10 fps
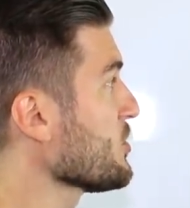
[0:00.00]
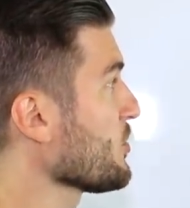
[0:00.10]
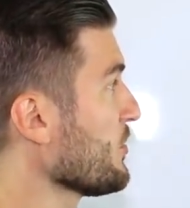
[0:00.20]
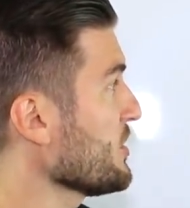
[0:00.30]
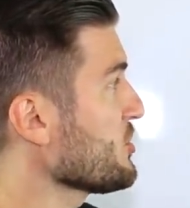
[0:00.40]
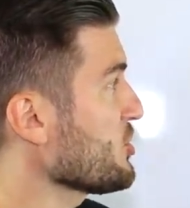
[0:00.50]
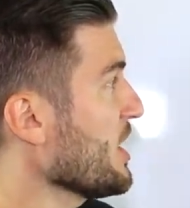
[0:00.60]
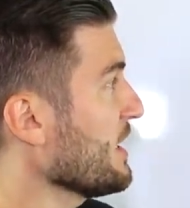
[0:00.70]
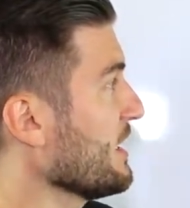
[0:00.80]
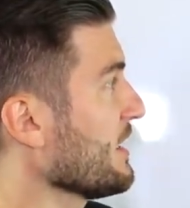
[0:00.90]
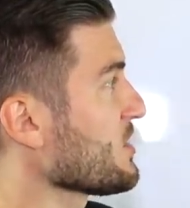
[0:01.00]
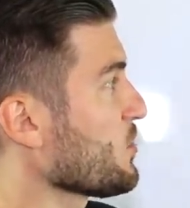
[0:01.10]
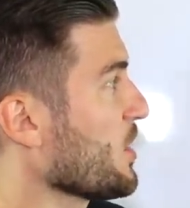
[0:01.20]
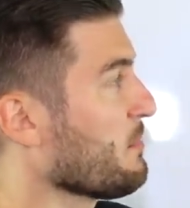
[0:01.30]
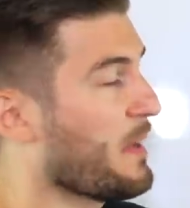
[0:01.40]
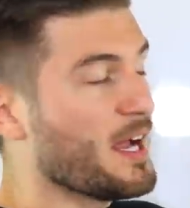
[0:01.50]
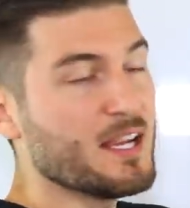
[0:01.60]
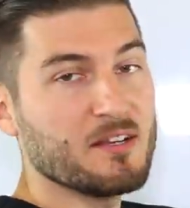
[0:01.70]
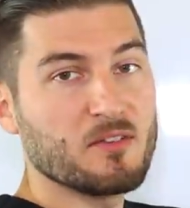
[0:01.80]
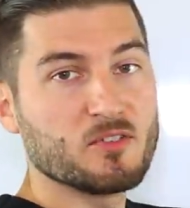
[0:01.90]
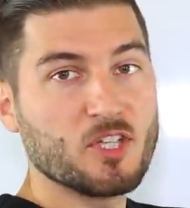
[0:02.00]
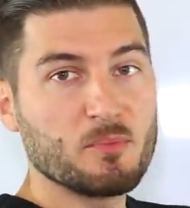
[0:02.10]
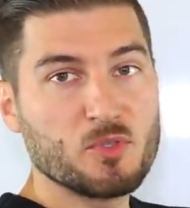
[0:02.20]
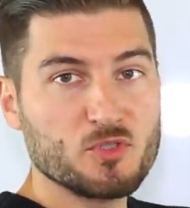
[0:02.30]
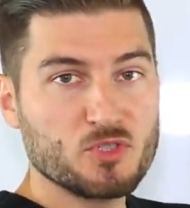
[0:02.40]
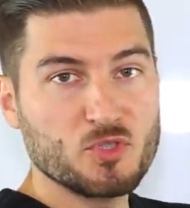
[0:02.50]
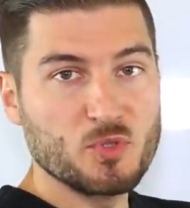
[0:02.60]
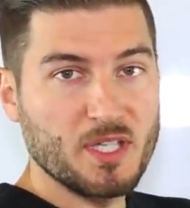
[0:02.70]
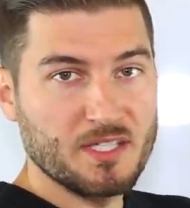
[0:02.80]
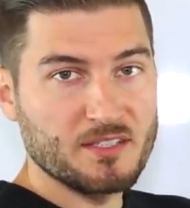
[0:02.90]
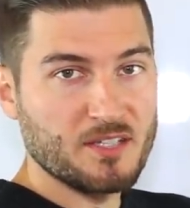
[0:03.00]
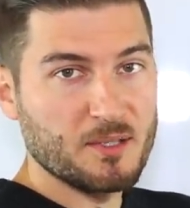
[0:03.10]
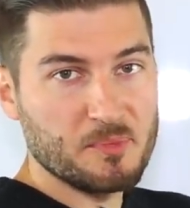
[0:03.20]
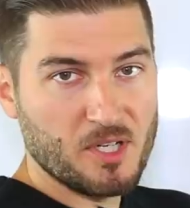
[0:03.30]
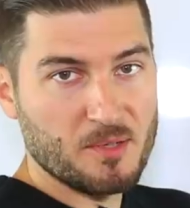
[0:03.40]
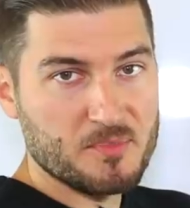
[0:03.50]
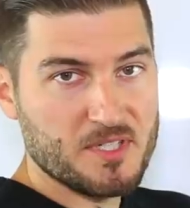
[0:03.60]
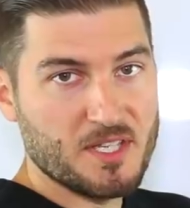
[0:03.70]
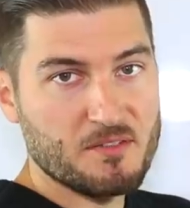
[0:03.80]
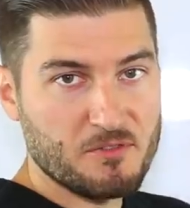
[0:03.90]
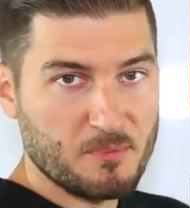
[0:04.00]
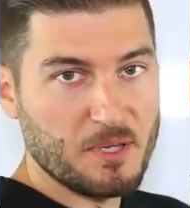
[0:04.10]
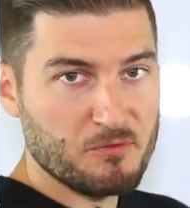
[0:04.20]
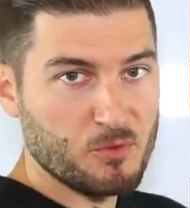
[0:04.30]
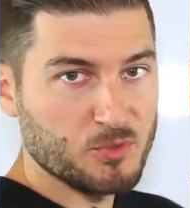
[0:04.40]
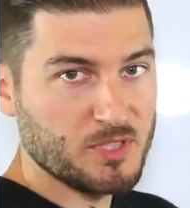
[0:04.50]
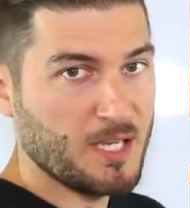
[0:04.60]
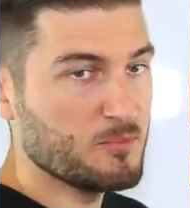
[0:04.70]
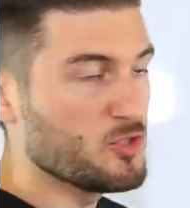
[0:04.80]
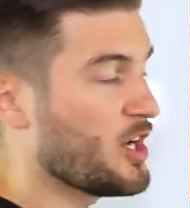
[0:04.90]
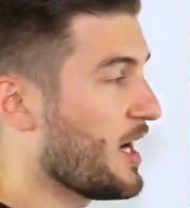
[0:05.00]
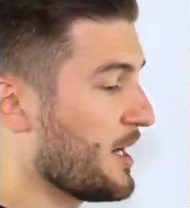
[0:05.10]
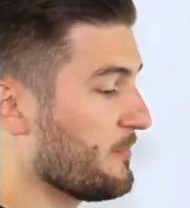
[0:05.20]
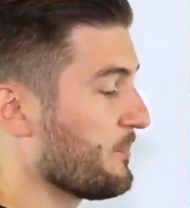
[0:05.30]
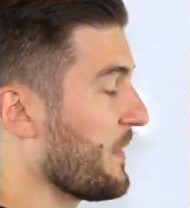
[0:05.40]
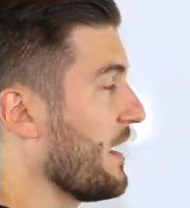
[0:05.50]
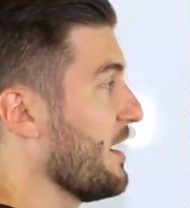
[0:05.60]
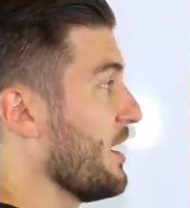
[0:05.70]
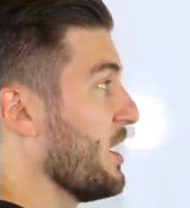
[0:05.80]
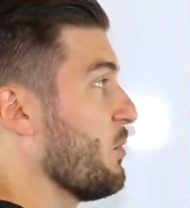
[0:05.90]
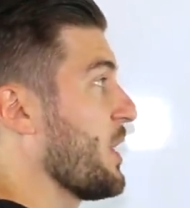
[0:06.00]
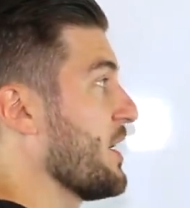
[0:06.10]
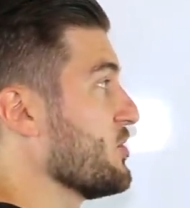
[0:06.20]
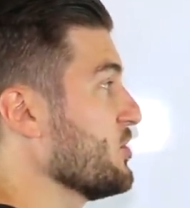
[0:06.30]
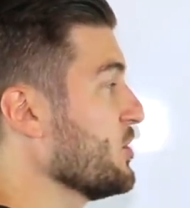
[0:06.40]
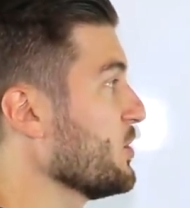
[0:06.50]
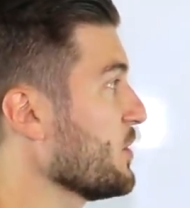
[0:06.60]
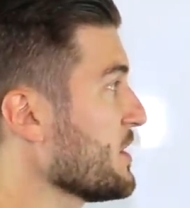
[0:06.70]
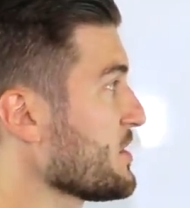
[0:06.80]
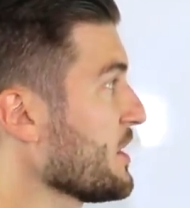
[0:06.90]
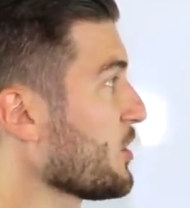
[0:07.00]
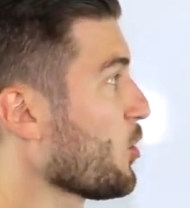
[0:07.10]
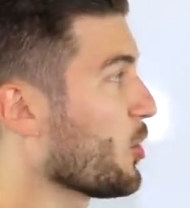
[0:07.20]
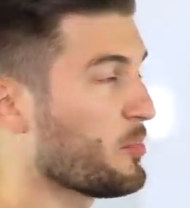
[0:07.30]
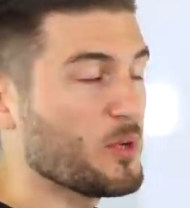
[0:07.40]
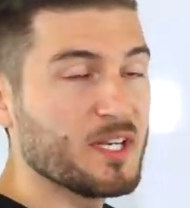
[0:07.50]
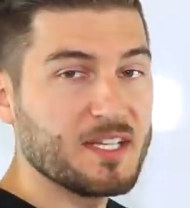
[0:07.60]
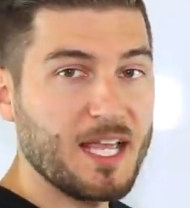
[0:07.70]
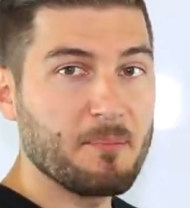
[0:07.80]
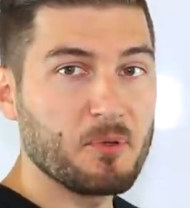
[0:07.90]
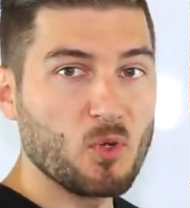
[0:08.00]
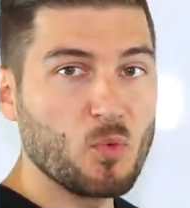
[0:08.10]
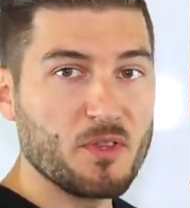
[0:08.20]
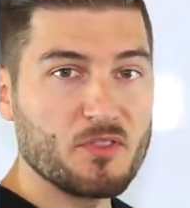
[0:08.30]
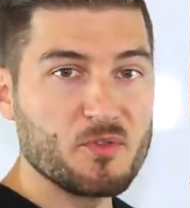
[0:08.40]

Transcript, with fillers: So this checking is where my W-2 income comes in from my full-time job. What I do is incorporate Capital One